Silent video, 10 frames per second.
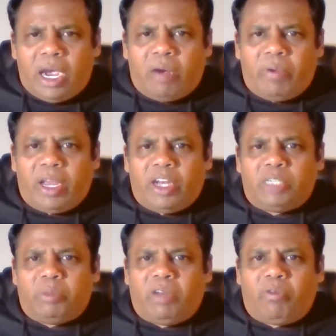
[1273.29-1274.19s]
are we
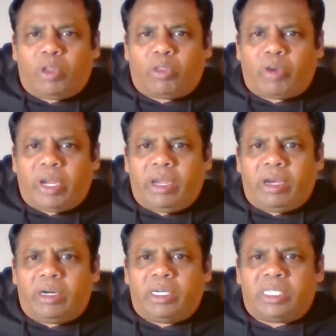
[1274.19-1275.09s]
eligible for 3
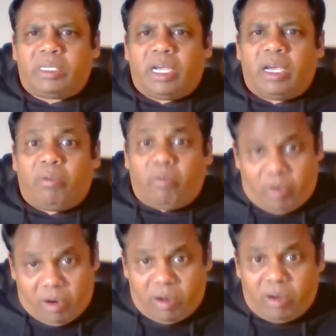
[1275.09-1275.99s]
years
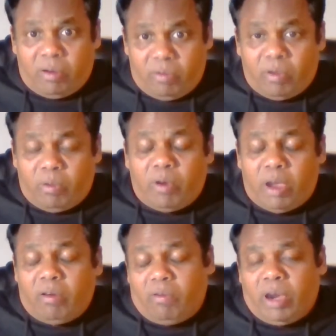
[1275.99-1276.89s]

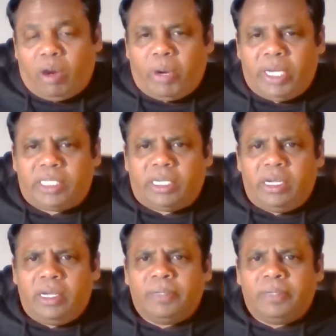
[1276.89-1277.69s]
work visa?